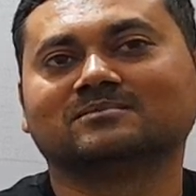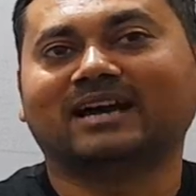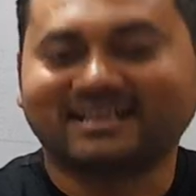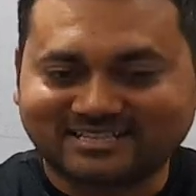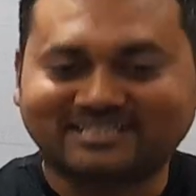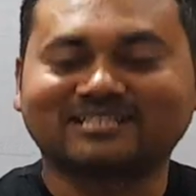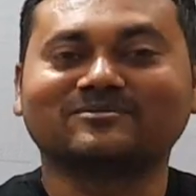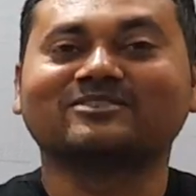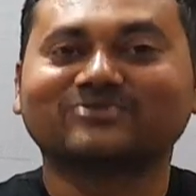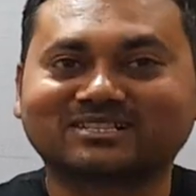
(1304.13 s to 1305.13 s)
As it is
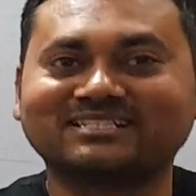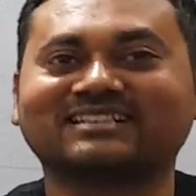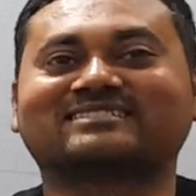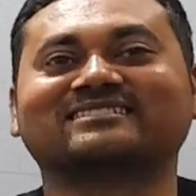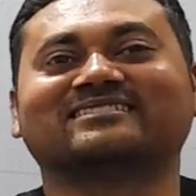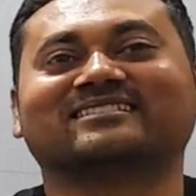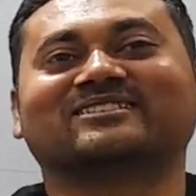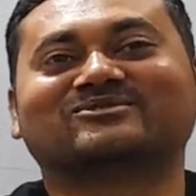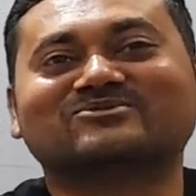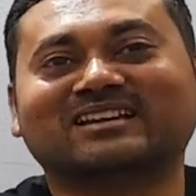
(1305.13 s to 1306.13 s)
being witnessed
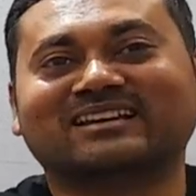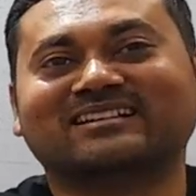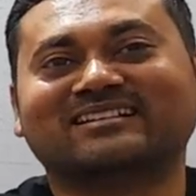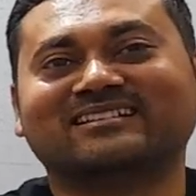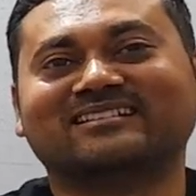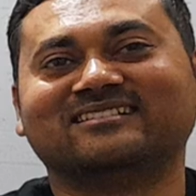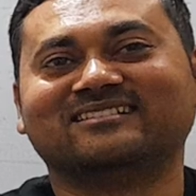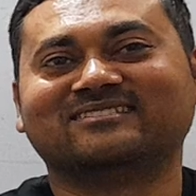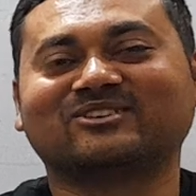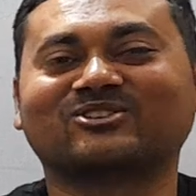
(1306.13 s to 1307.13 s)
today,
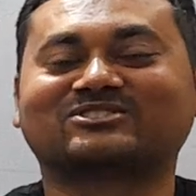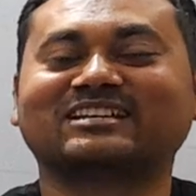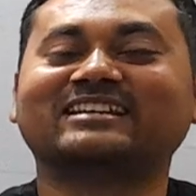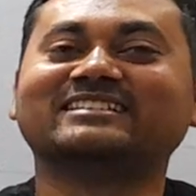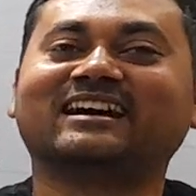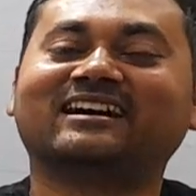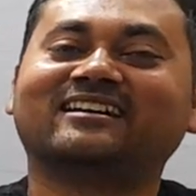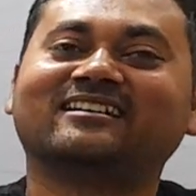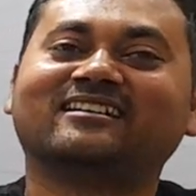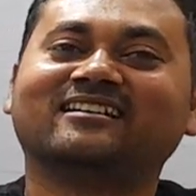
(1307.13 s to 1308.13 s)
the
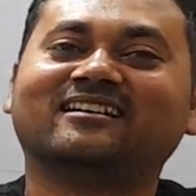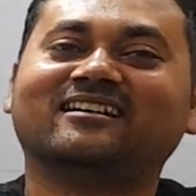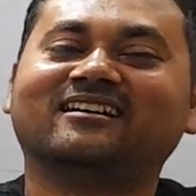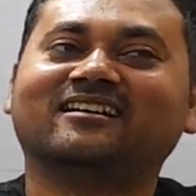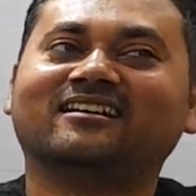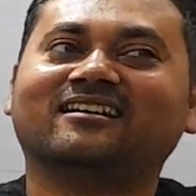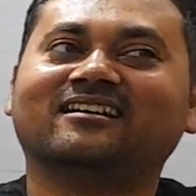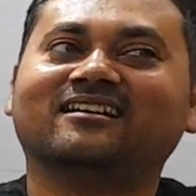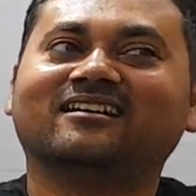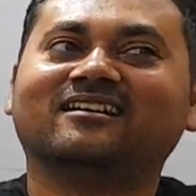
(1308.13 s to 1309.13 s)
Australia
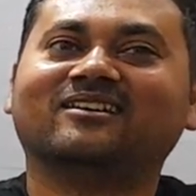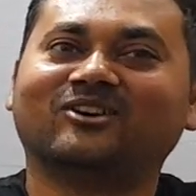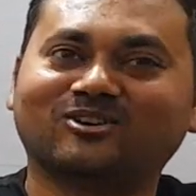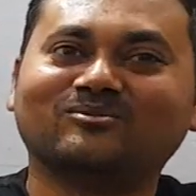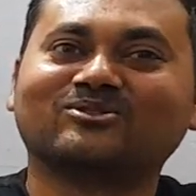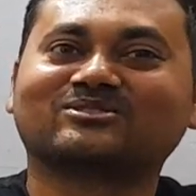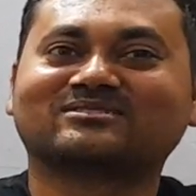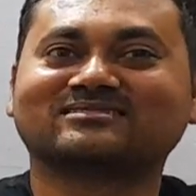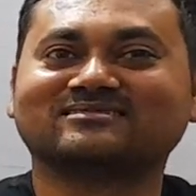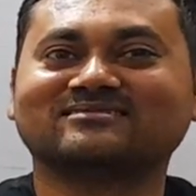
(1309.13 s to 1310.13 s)

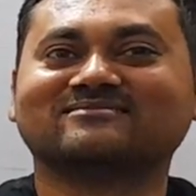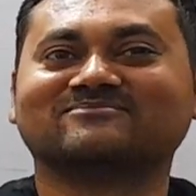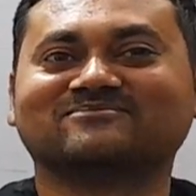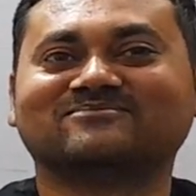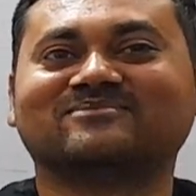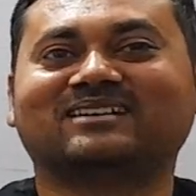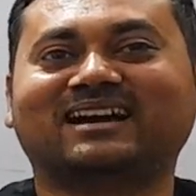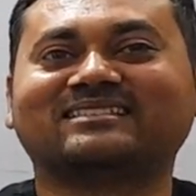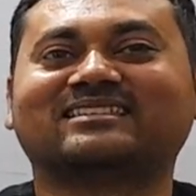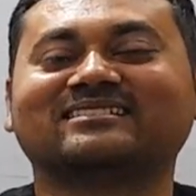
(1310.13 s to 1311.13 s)
almost,
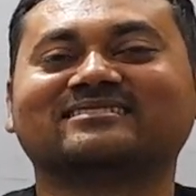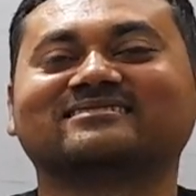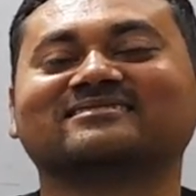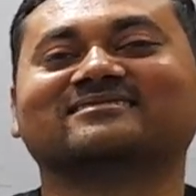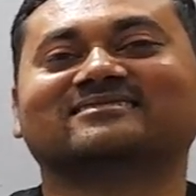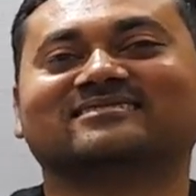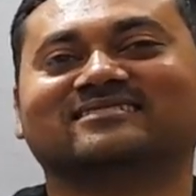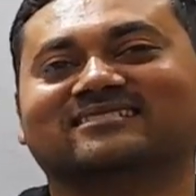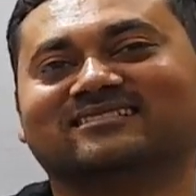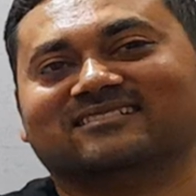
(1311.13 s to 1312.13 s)
I think,
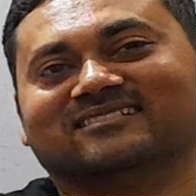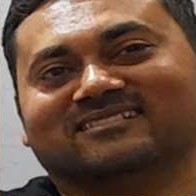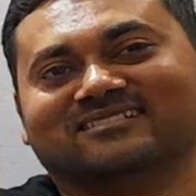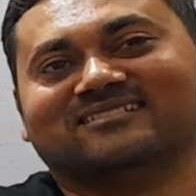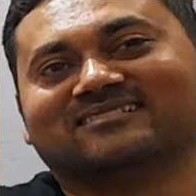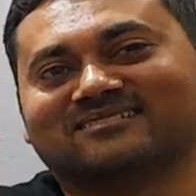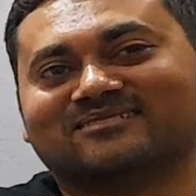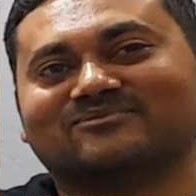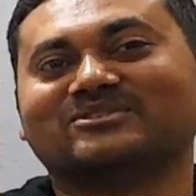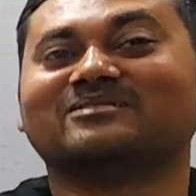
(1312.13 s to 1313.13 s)

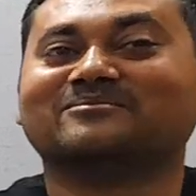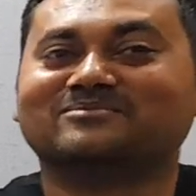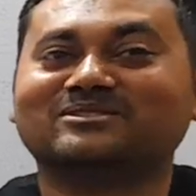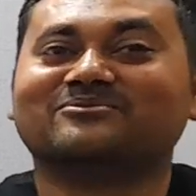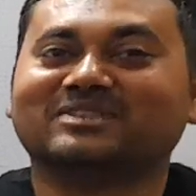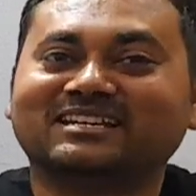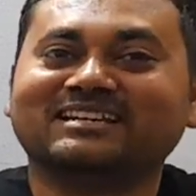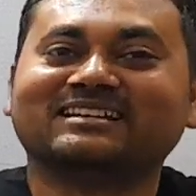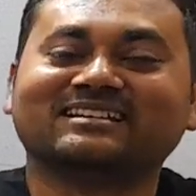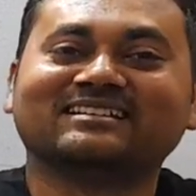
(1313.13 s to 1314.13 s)
will be
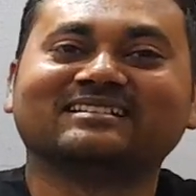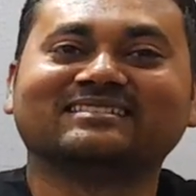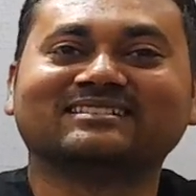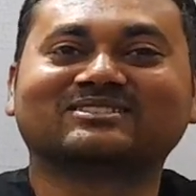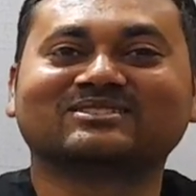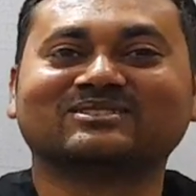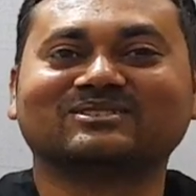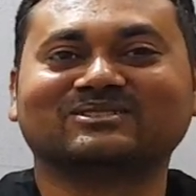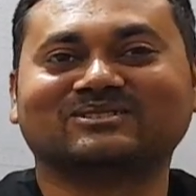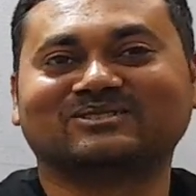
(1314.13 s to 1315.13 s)
winning this
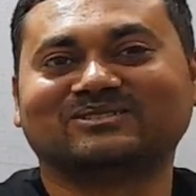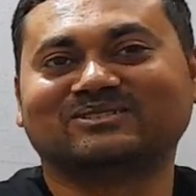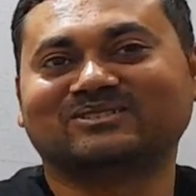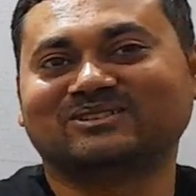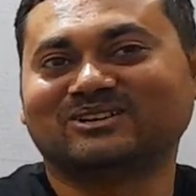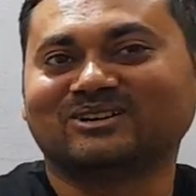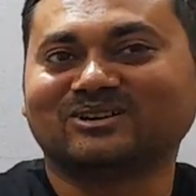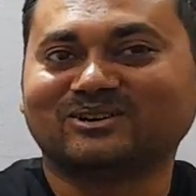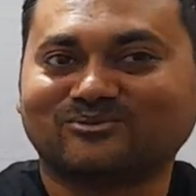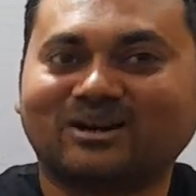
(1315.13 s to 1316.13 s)

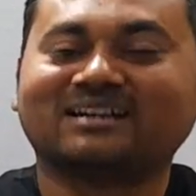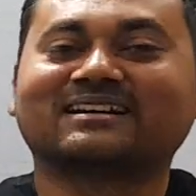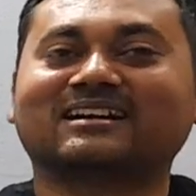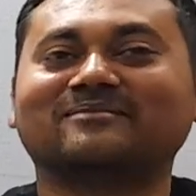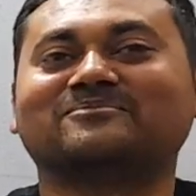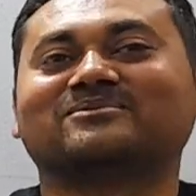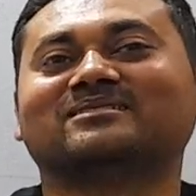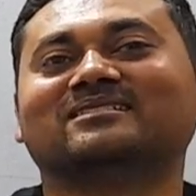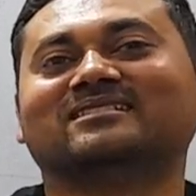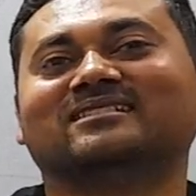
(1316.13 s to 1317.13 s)
World Cup
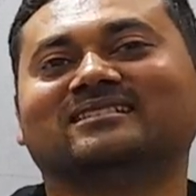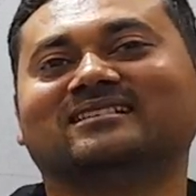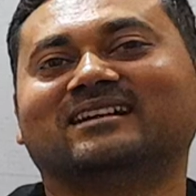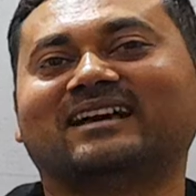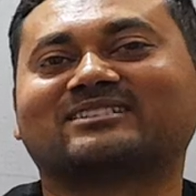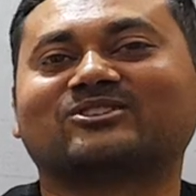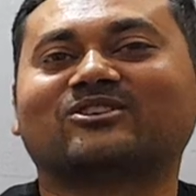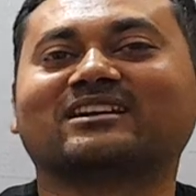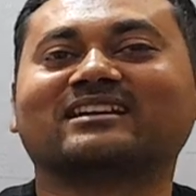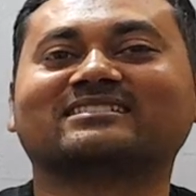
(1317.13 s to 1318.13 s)
as
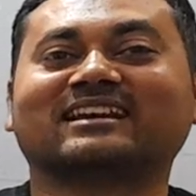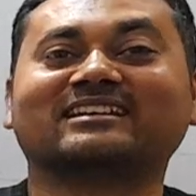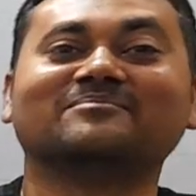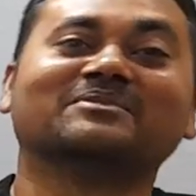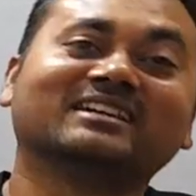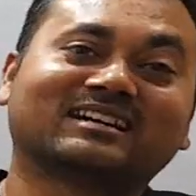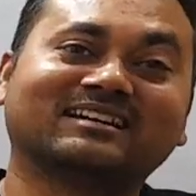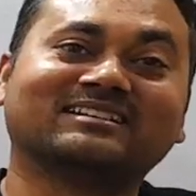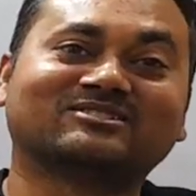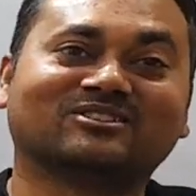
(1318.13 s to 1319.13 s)
long as any miracle
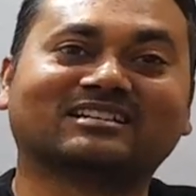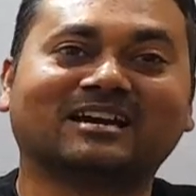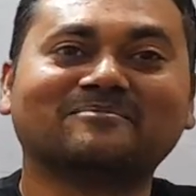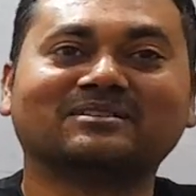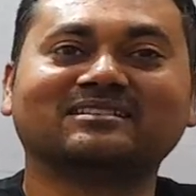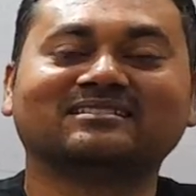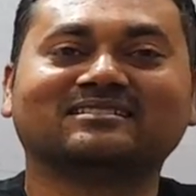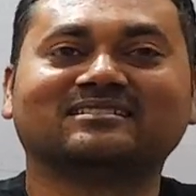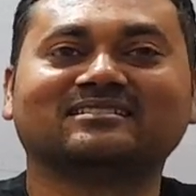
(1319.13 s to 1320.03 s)
is not happening.